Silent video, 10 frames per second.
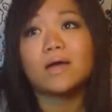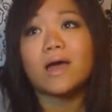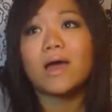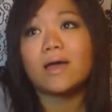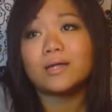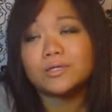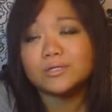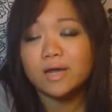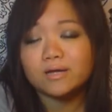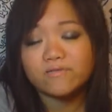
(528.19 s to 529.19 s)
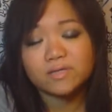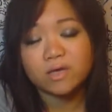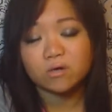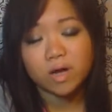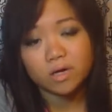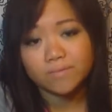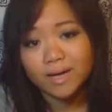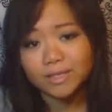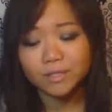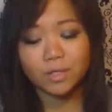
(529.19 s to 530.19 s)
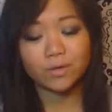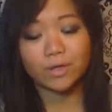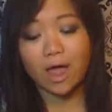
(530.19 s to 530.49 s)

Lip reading: I understand it if it's like a crowded bus, you know,